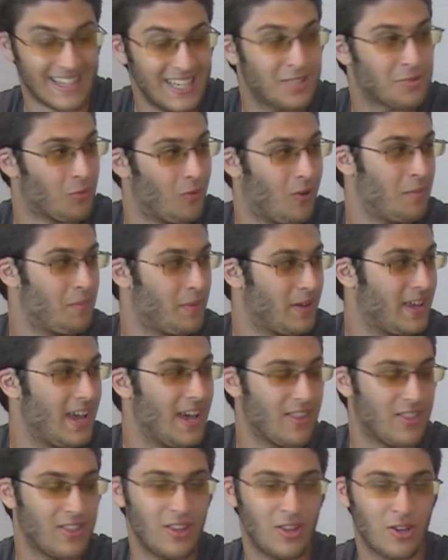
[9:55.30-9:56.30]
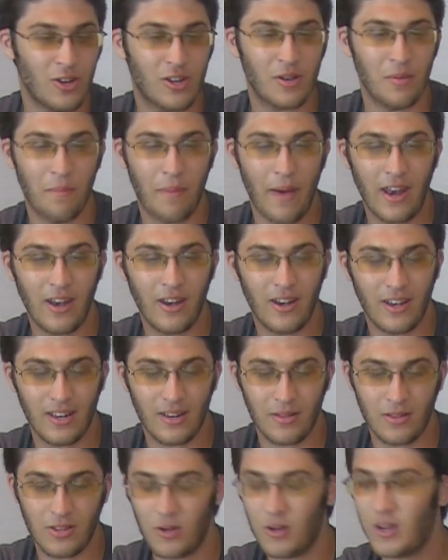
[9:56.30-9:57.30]
leaked one, but yeah, your
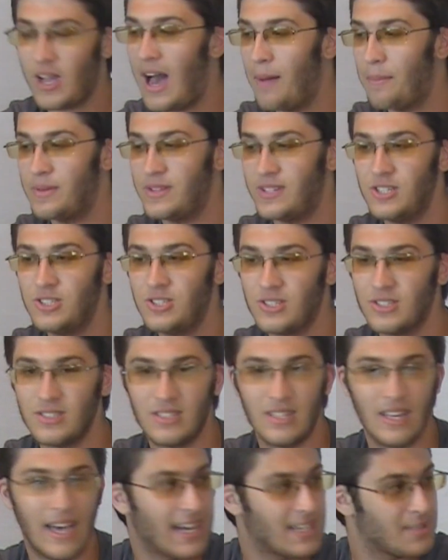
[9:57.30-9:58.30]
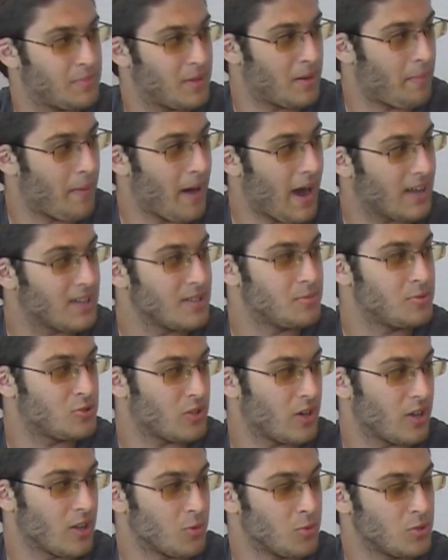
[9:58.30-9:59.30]
competition is the X-Men Apocalypse
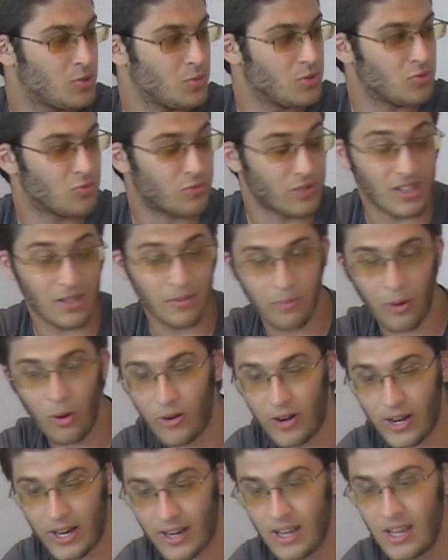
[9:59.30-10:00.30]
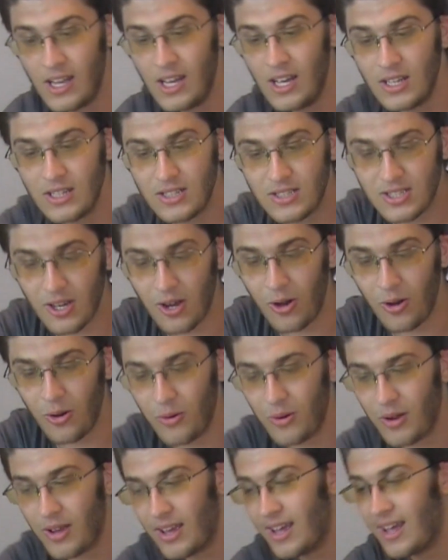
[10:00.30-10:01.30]
trailer, which was really boring.
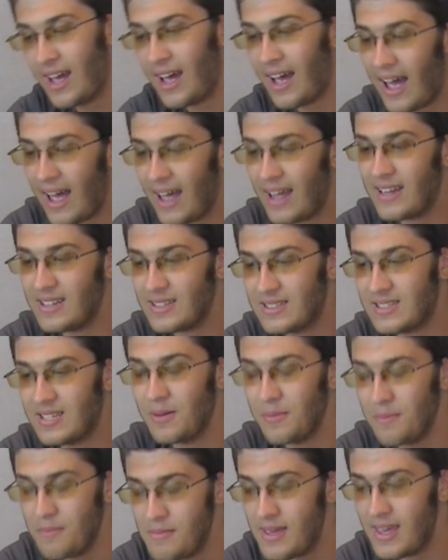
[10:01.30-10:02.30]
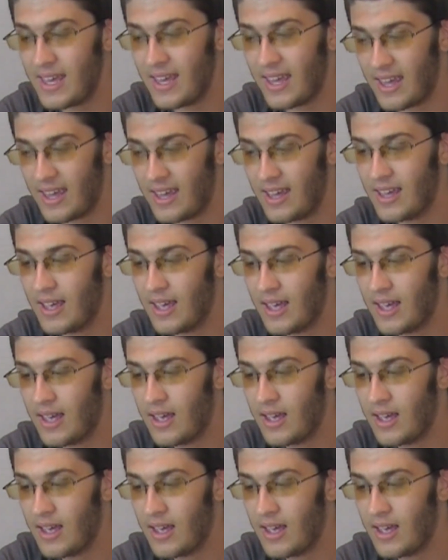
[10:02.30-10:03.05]
So, to me...